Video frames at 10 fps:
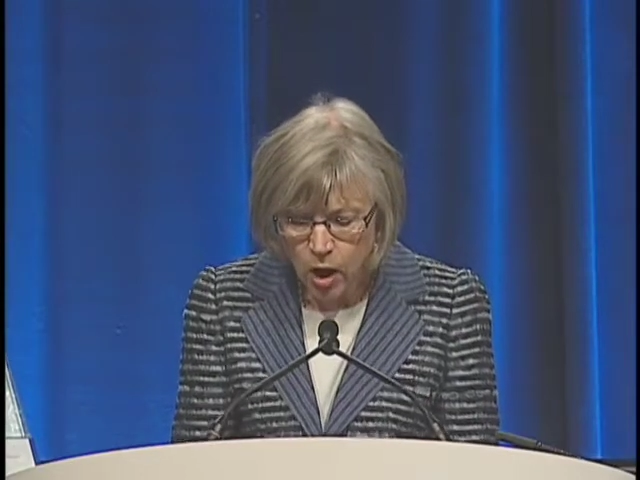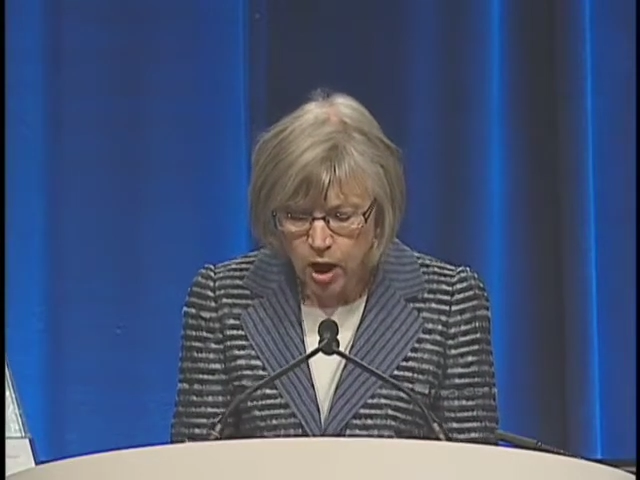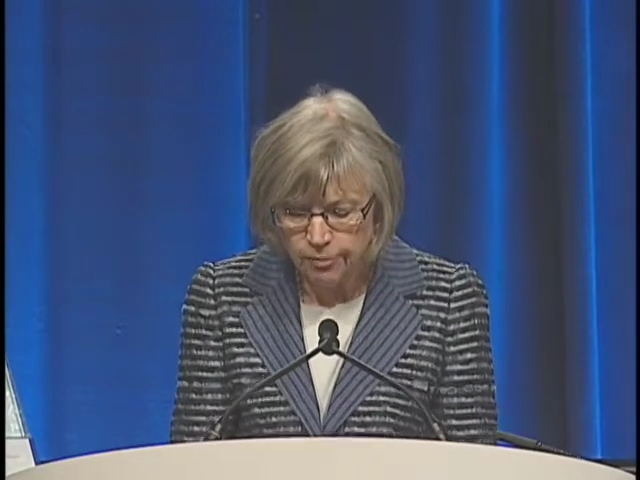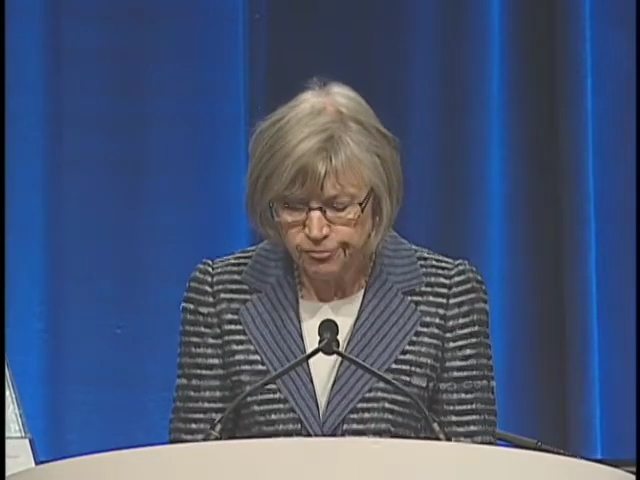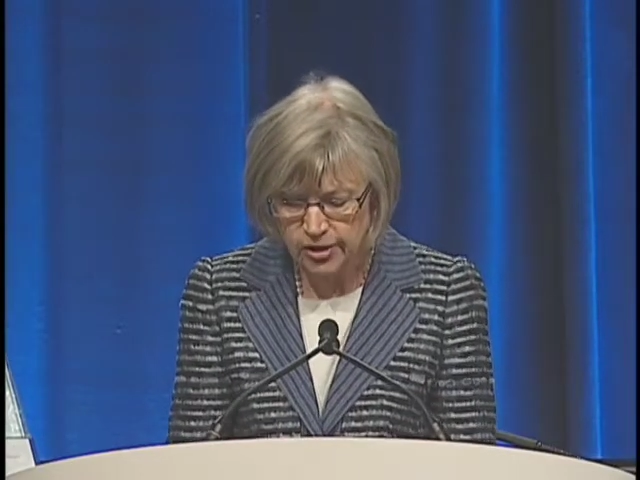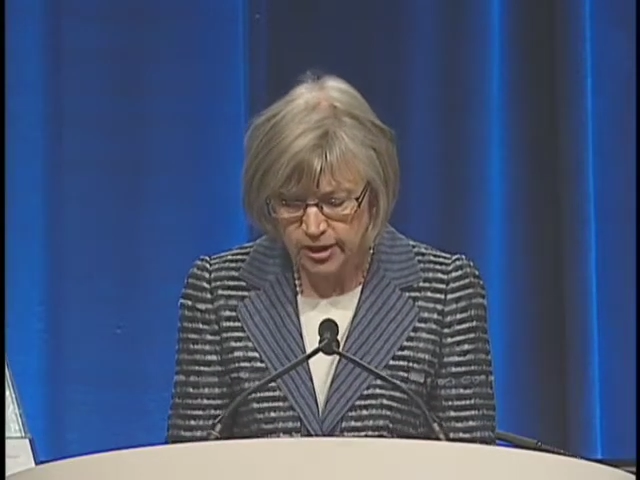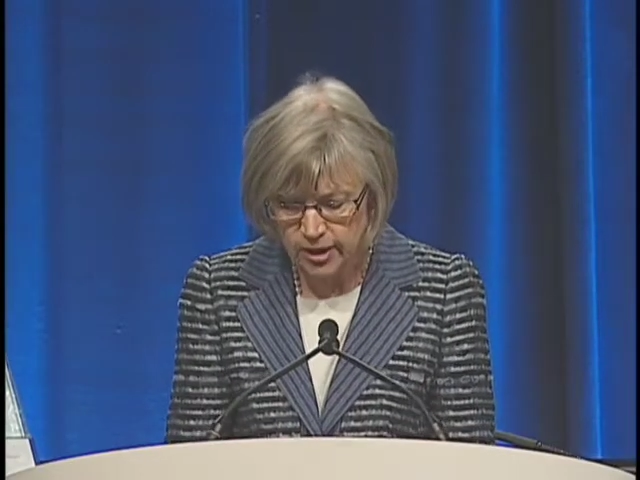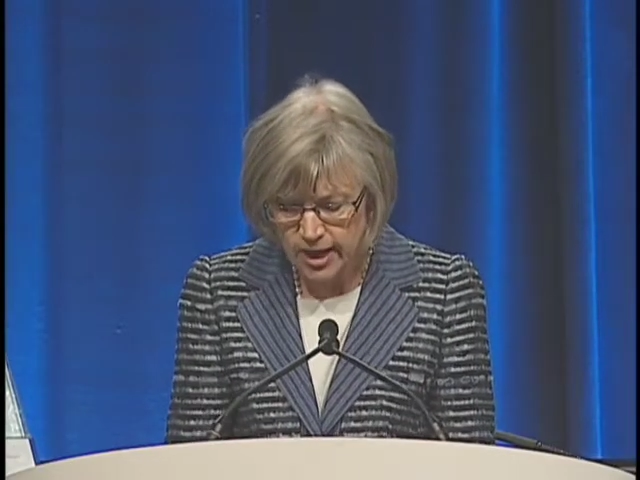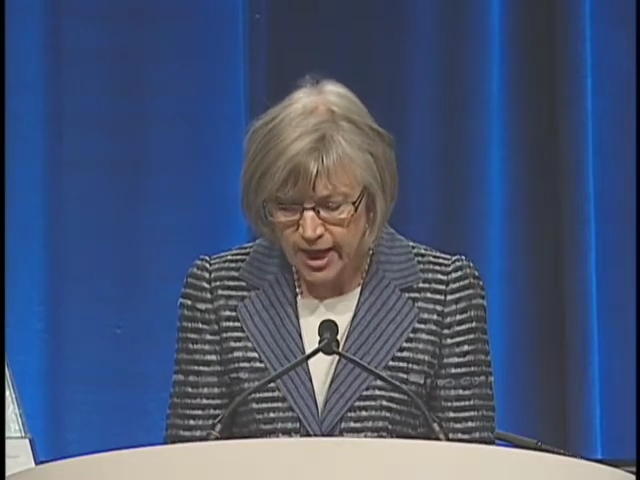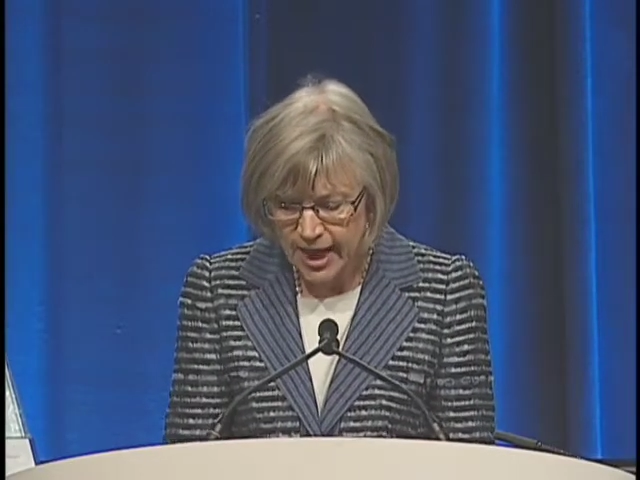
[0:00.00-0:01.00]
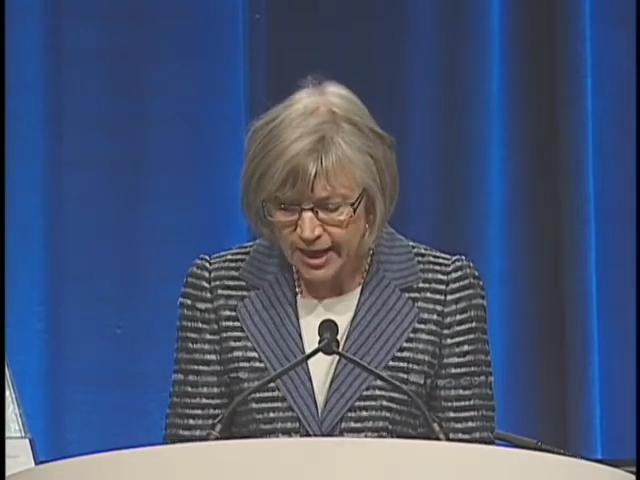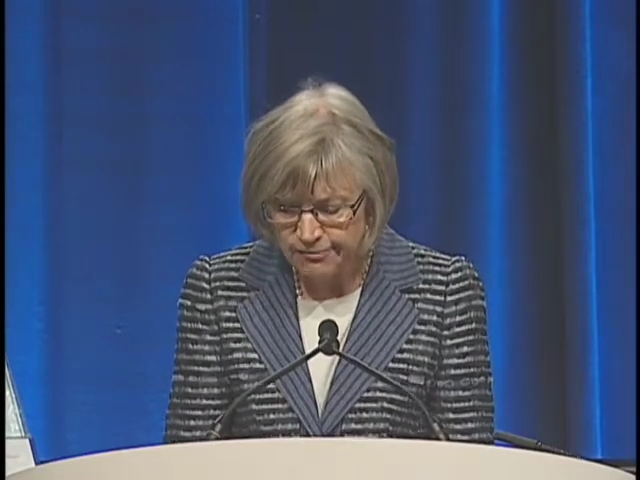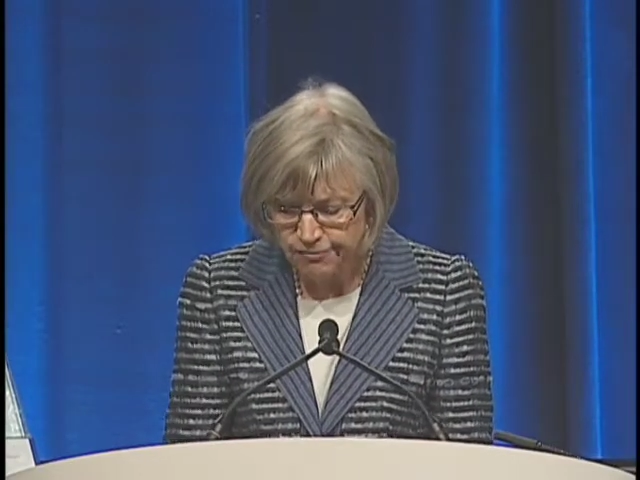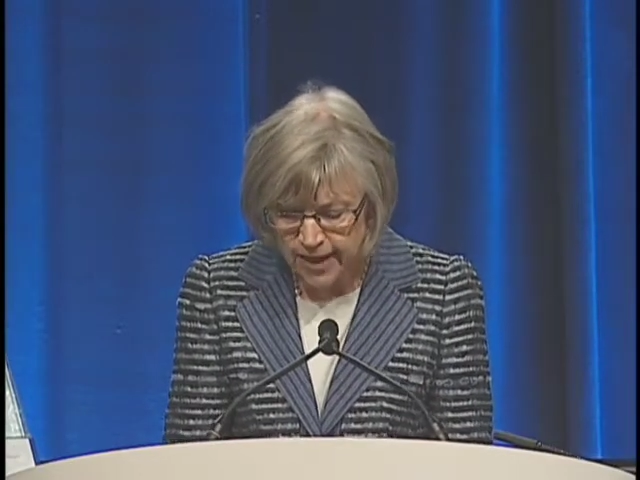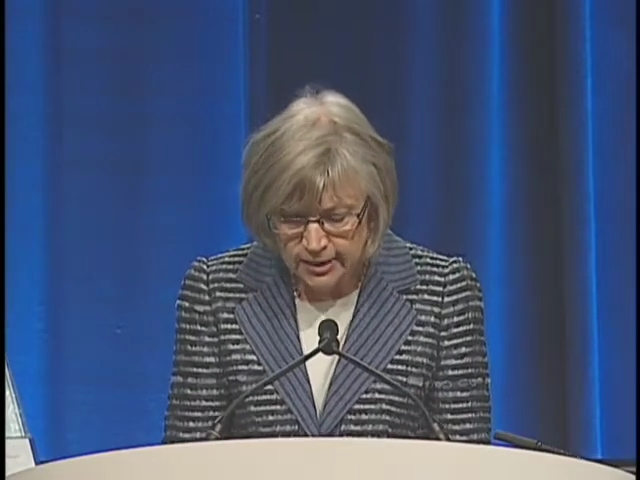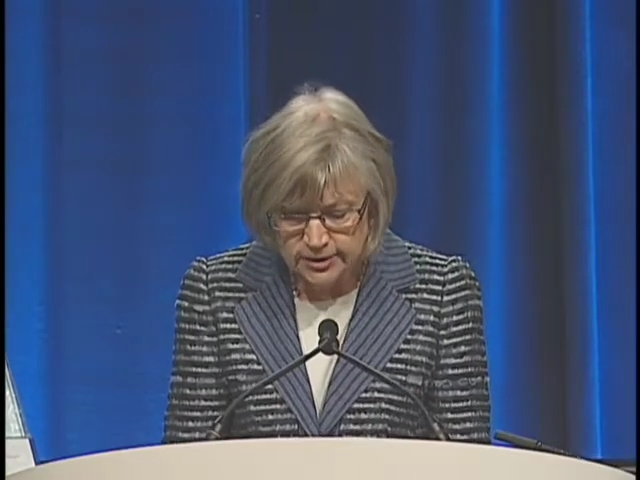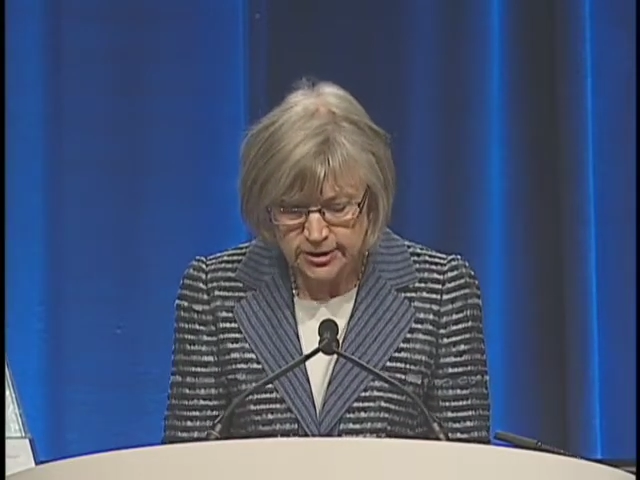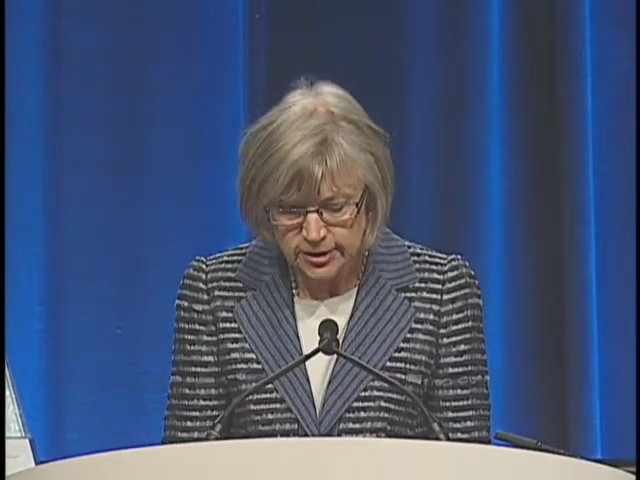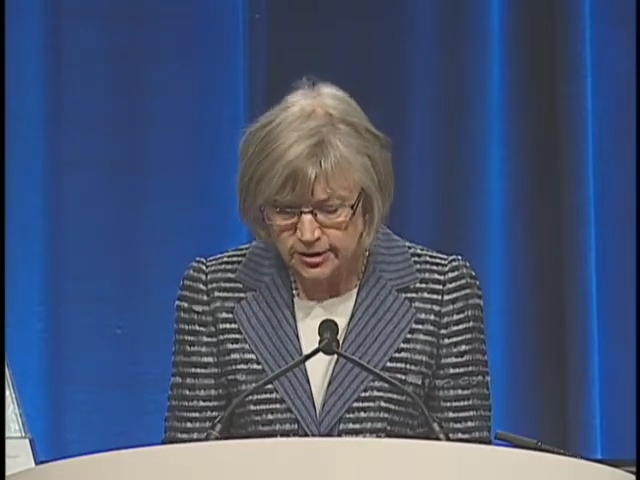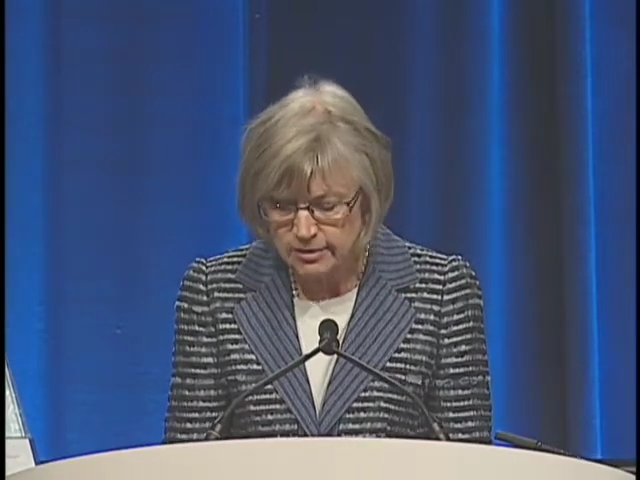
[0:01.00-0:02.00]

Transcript: often, had felt